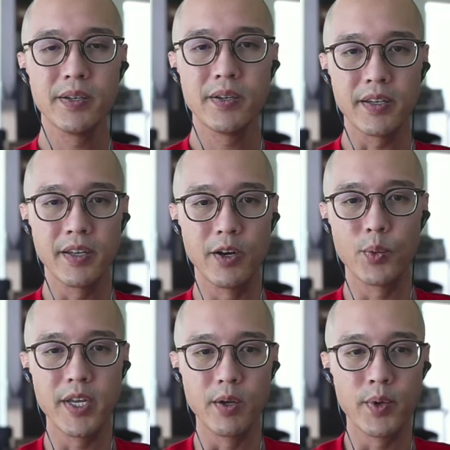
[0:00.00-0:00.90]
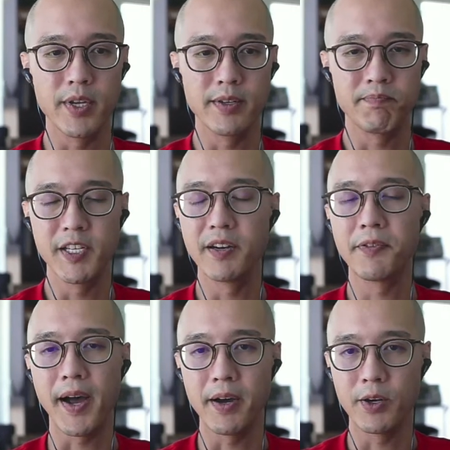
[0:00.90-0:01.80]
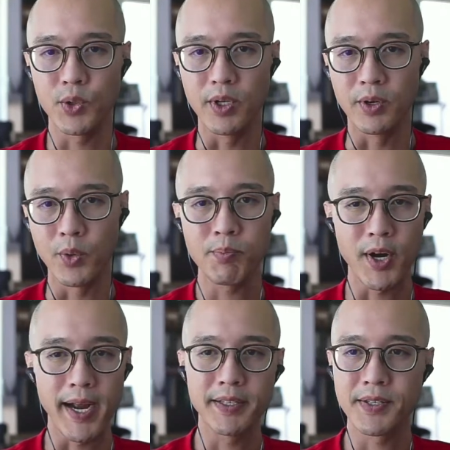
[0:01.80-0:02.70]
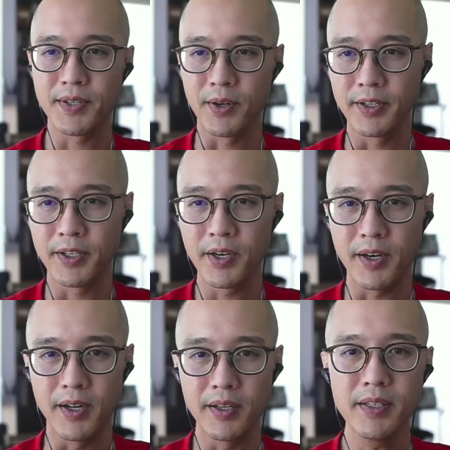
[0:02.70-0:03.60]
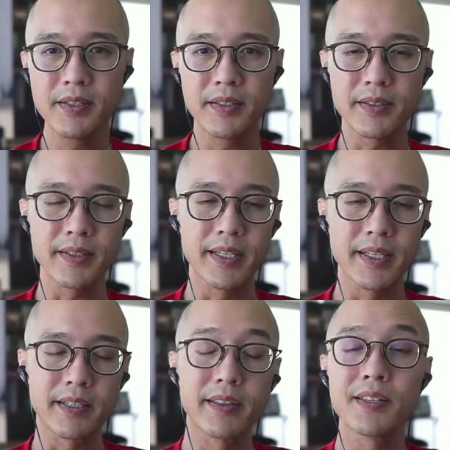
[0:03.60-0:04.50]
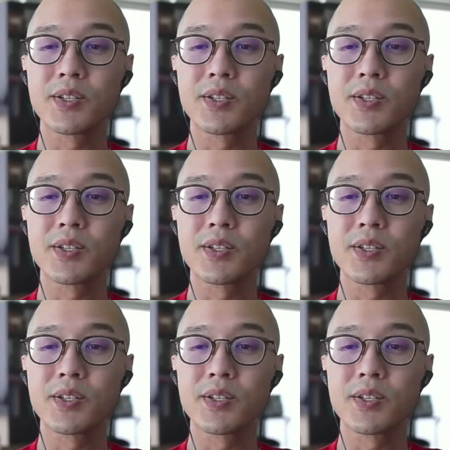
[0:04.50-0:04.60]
we did a fire drill and we practiced our on-call. Like, that's